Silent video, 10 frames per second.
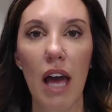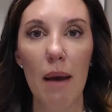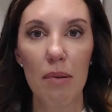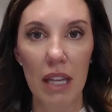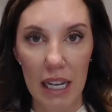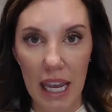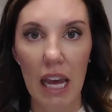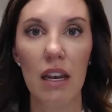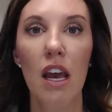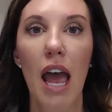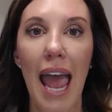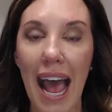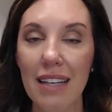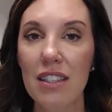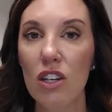lap. And then again,
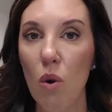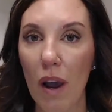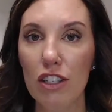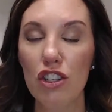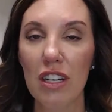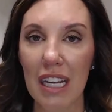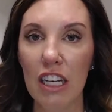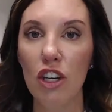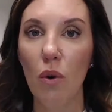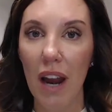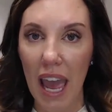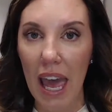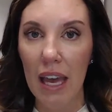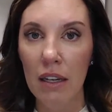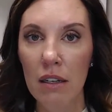ask the question in your
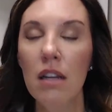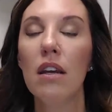head